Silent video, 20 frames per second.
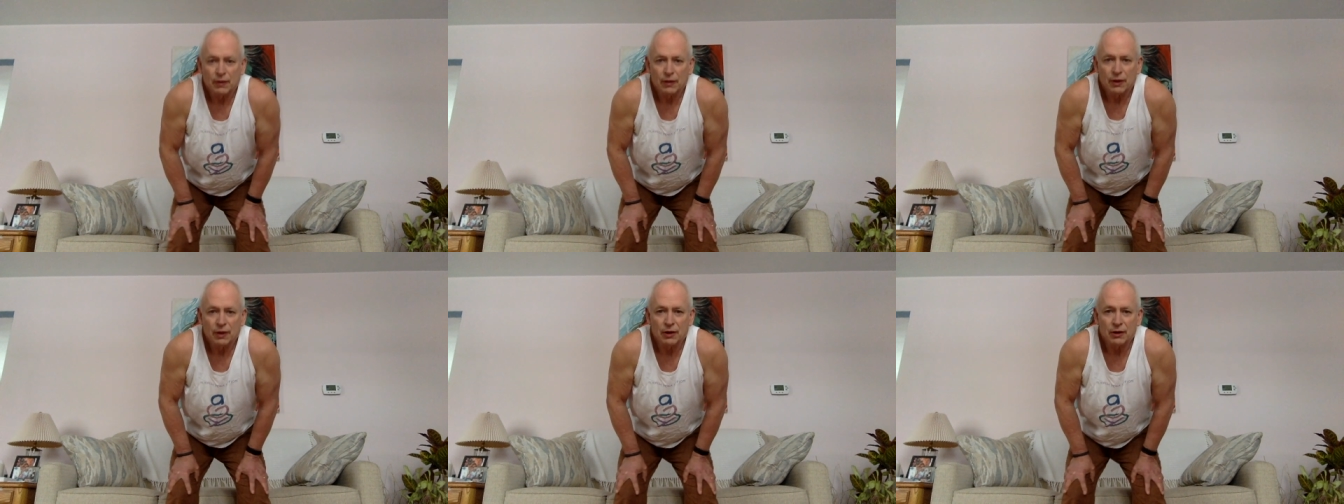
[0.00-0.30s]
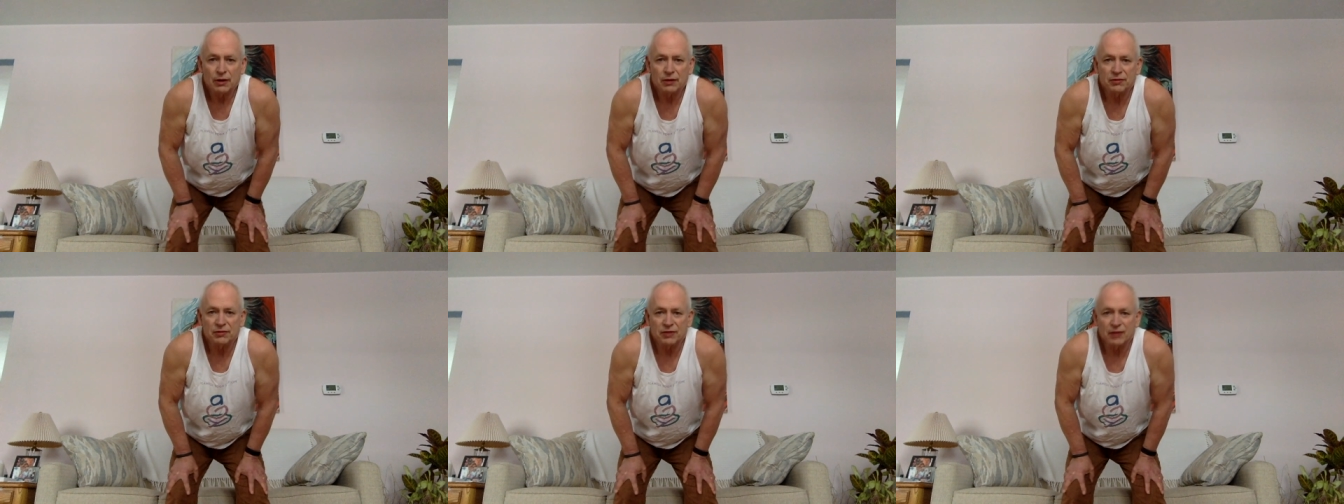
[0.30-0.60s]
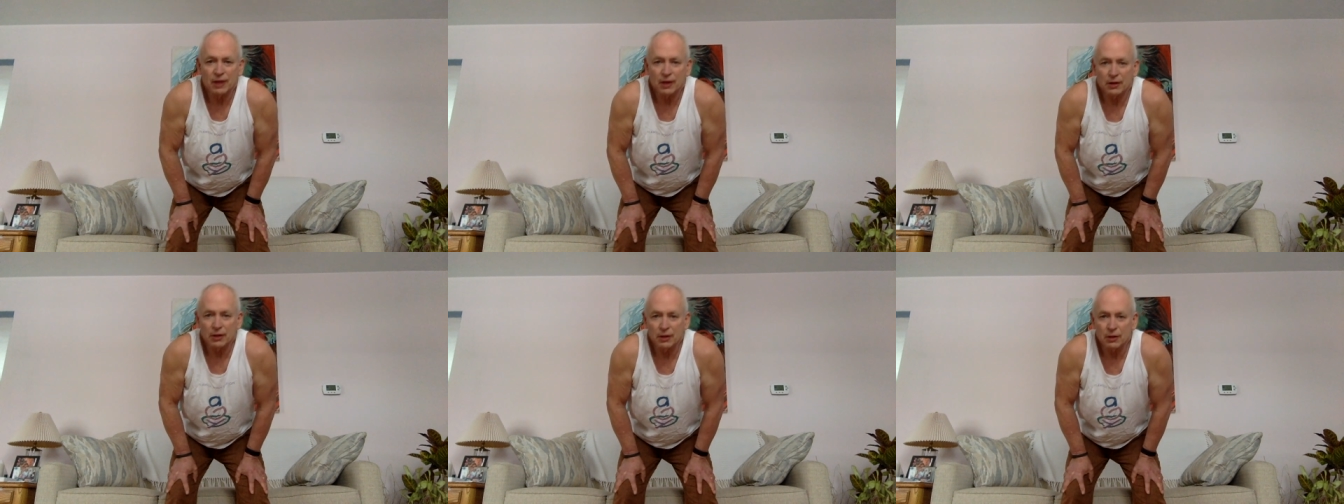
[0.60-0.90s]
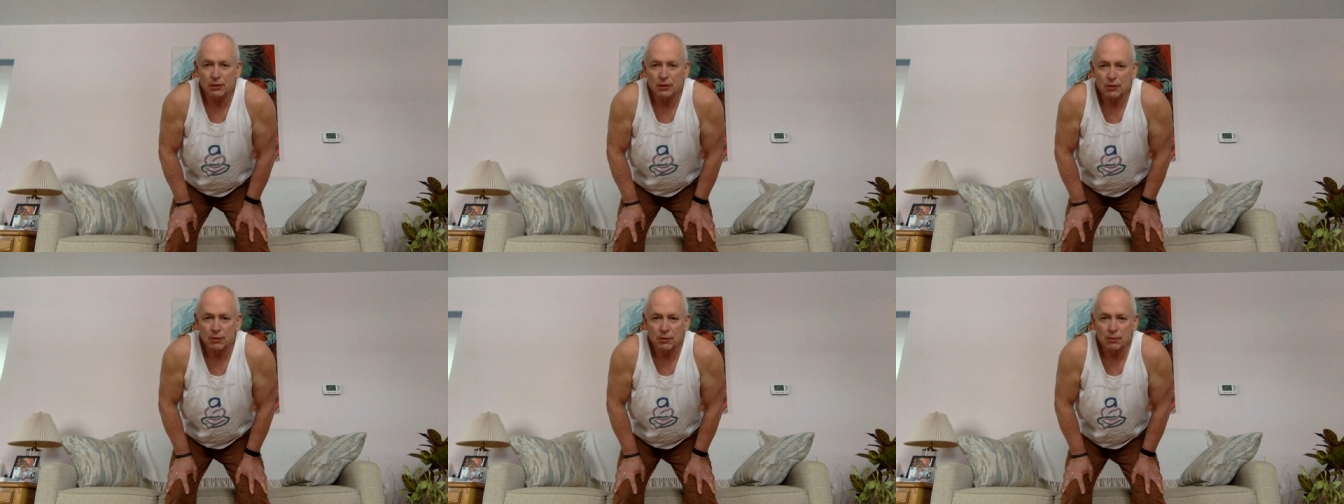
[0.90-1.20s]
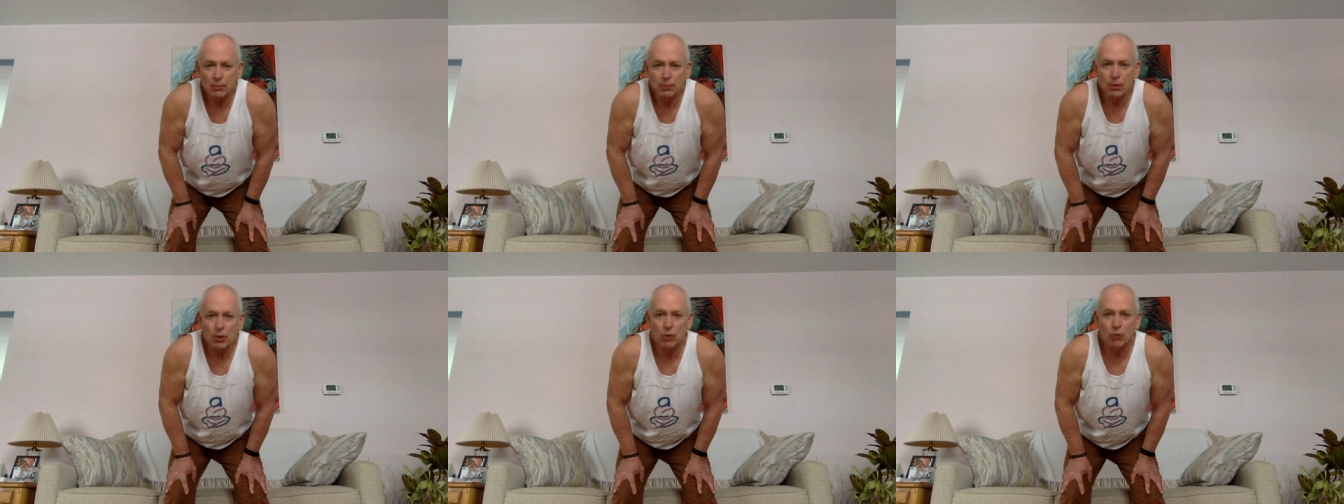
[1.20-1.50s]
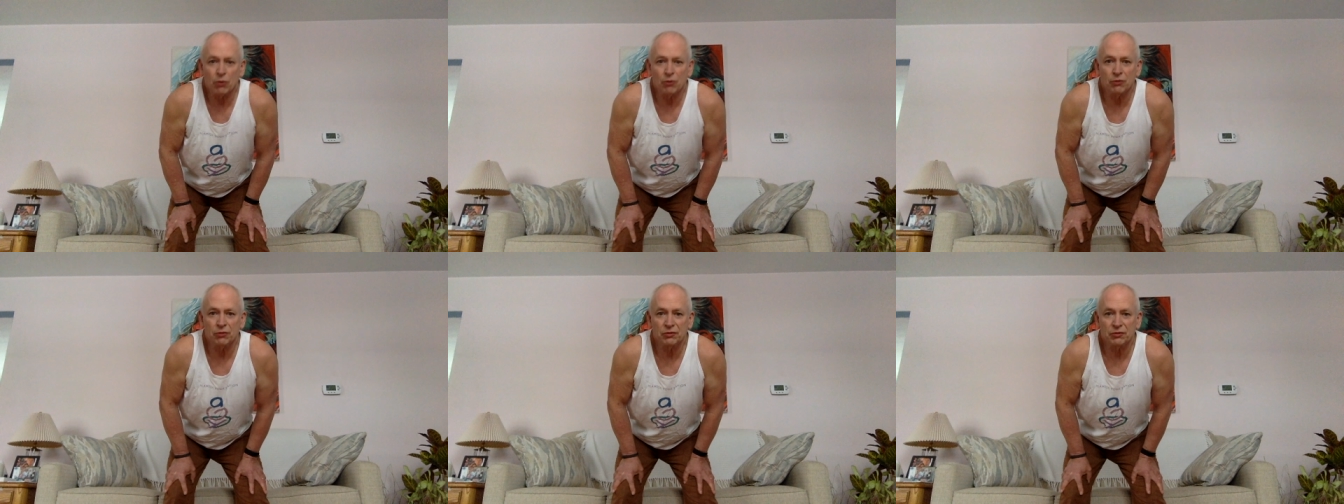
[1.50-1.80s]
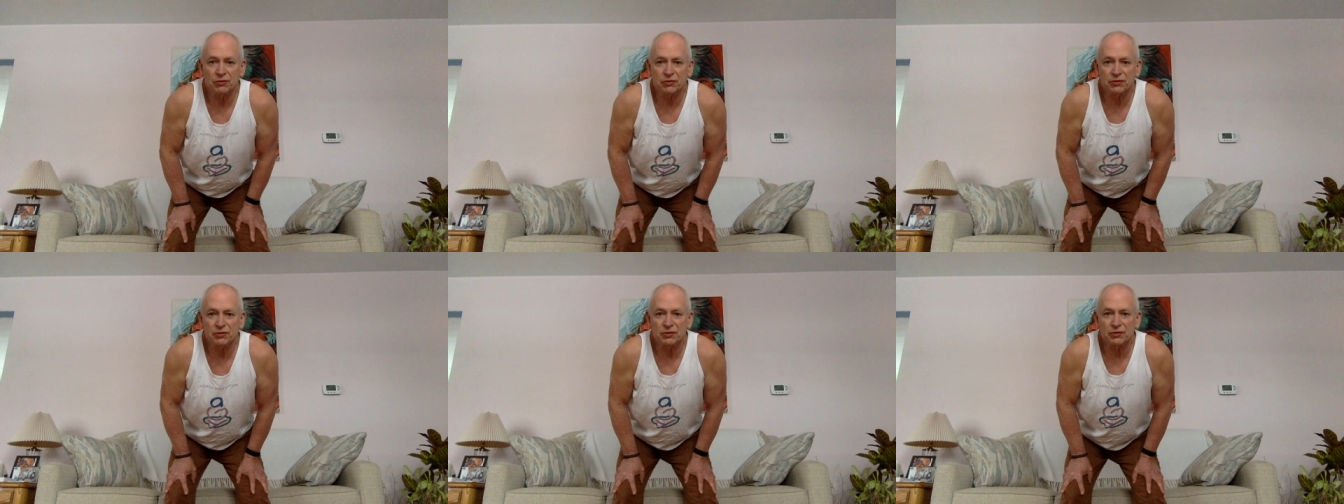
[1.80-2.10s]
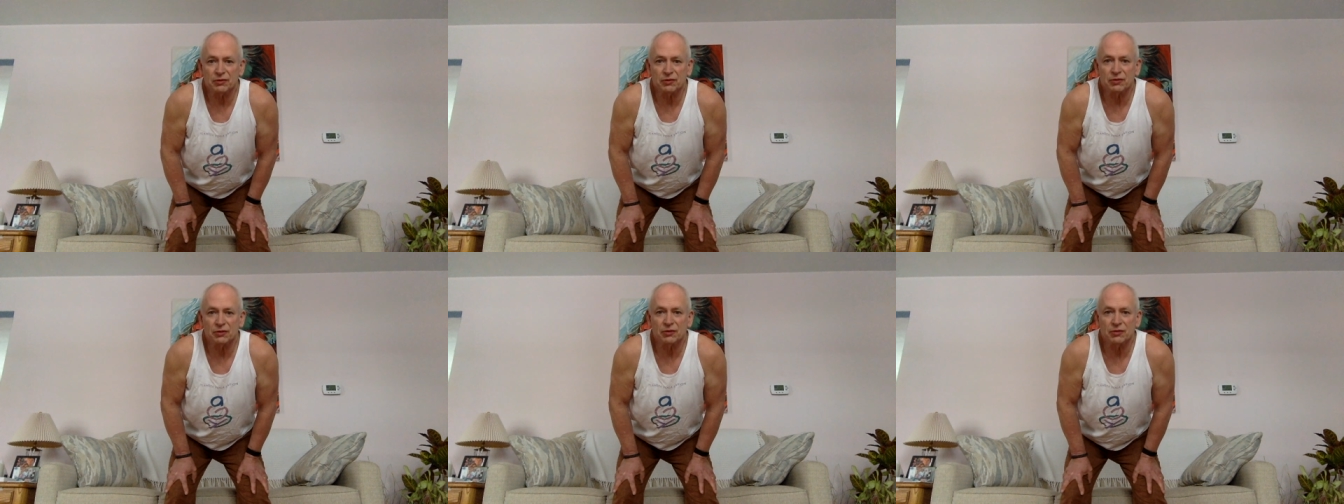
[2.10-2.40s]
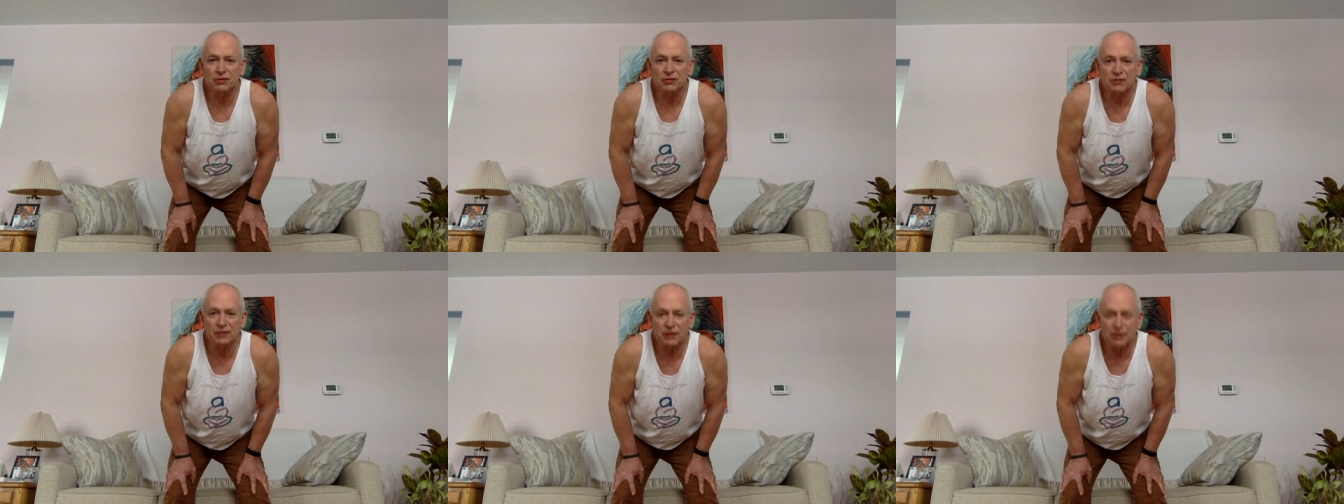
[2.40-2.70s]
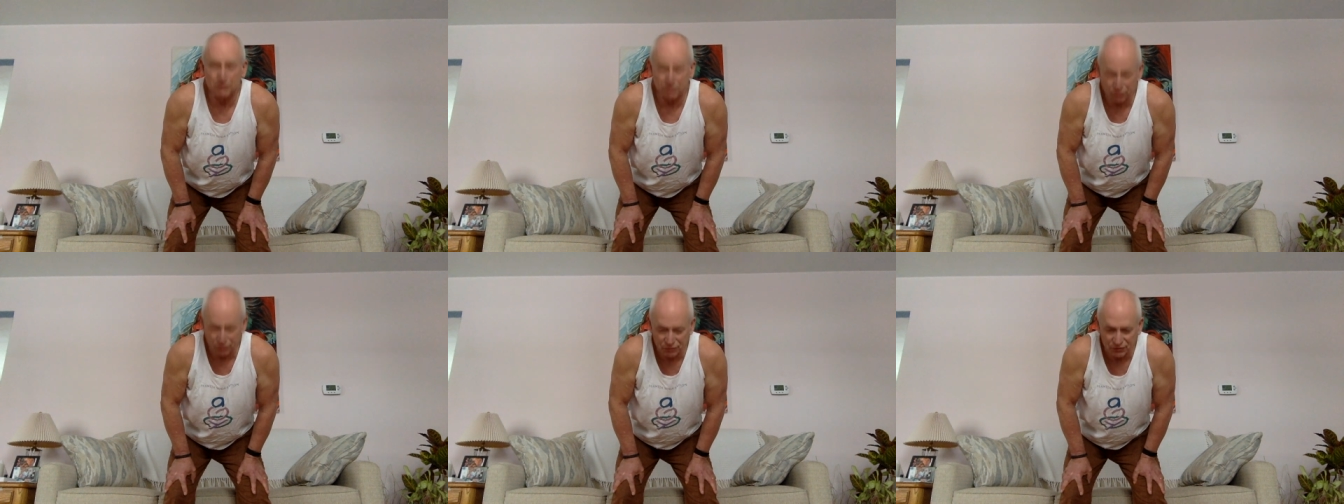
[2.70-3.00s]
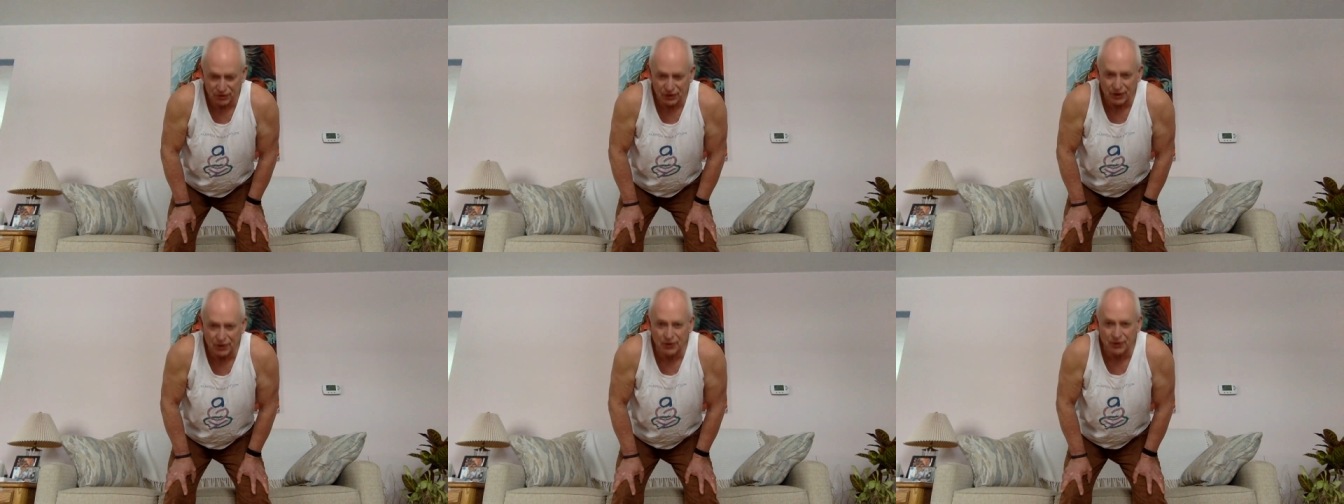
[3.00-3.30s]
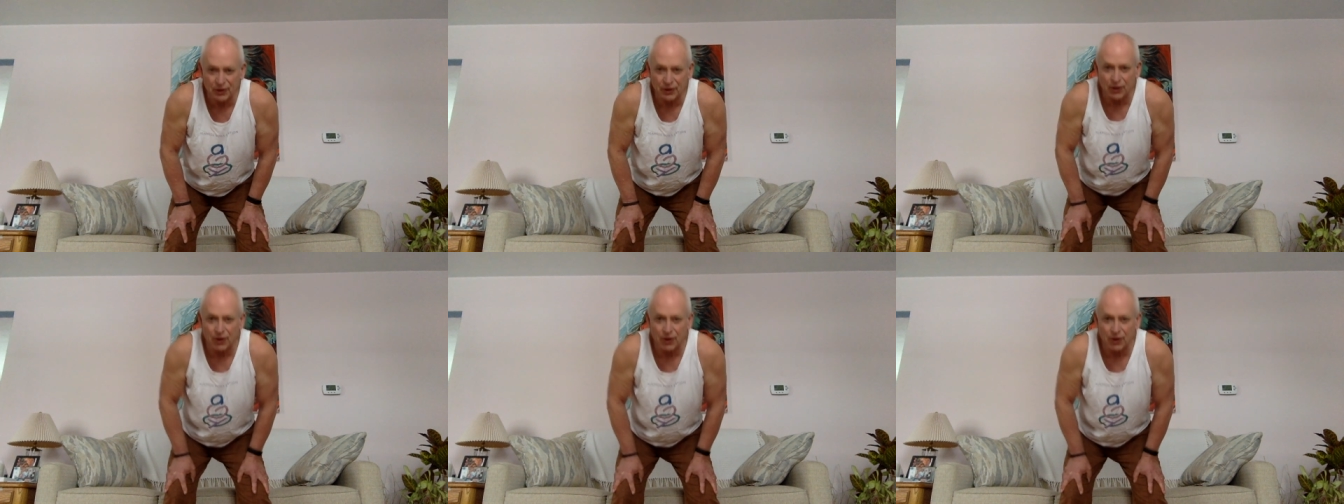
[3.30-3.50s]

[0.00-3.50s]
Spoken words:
in a standing pose. If you're standing